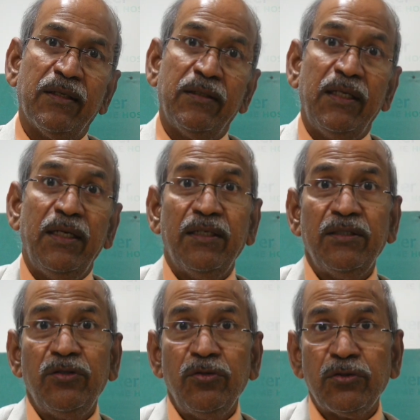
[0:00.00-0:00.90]
the, it
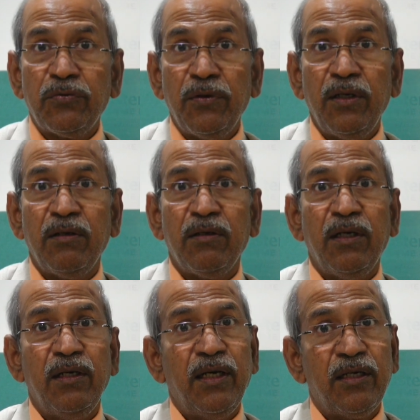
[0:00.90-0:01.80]
is useful
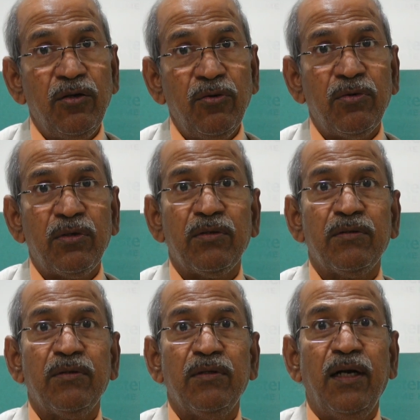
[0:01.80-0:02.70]
in acute
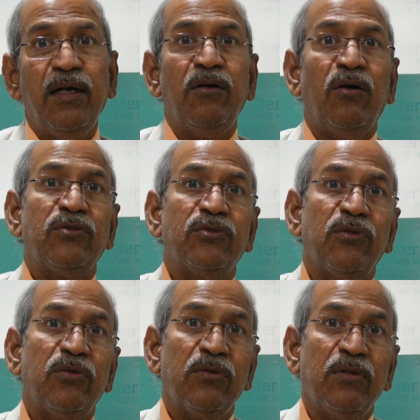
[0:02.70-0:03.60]
and
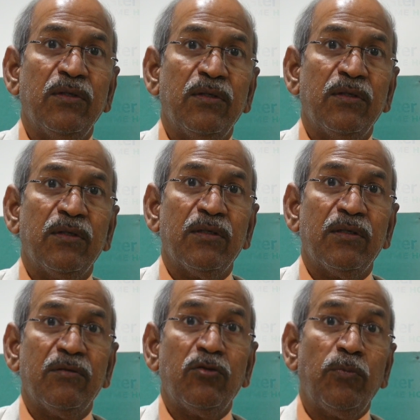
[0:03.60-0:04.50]
also
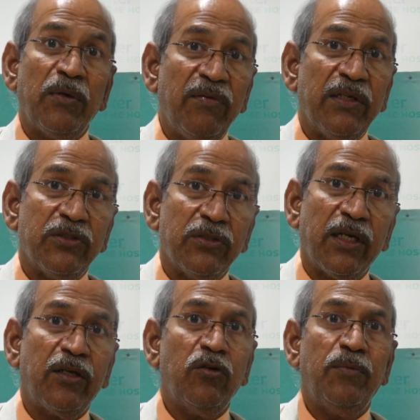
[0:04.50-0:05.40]
to prevention.
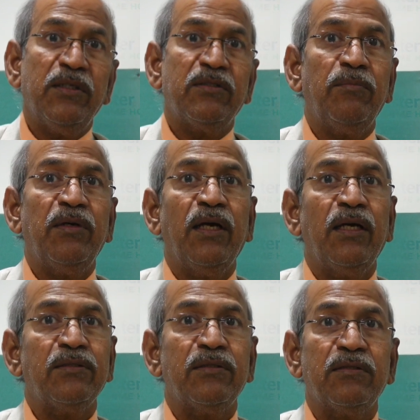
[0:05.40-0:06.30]
Acute means somebody
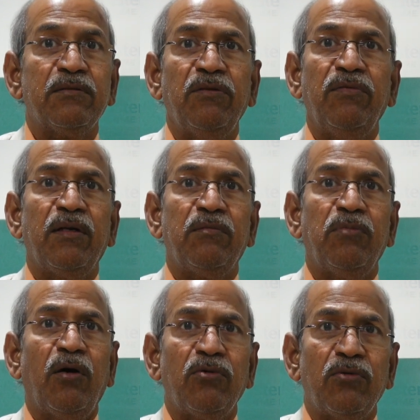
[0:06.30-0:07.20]
has severe
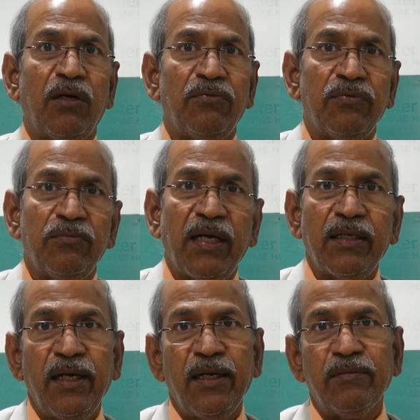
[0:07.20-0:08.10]
bout of
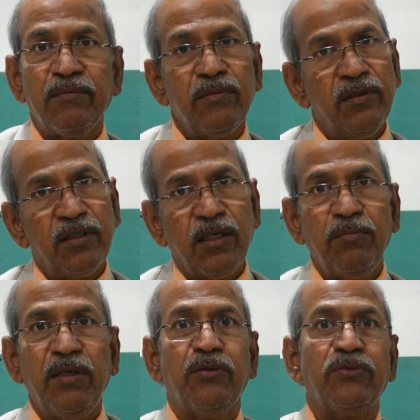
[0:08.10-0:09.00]
migraine. It
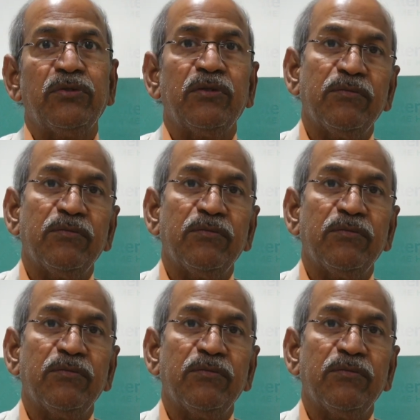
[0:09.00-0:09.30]
can be used.